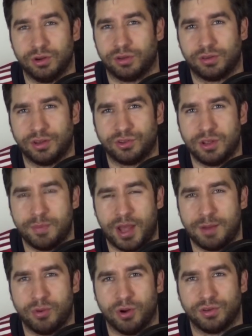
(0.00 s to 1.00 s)
You're essentially a
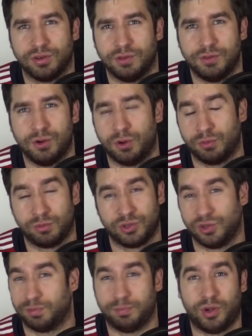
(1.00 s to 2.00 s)
bad person if you don't
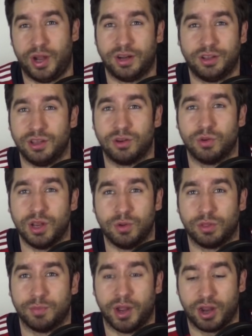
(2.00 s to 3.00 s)
just blindly agree
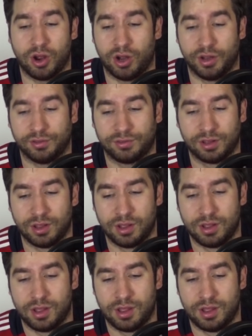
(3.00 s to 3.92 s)
with my cause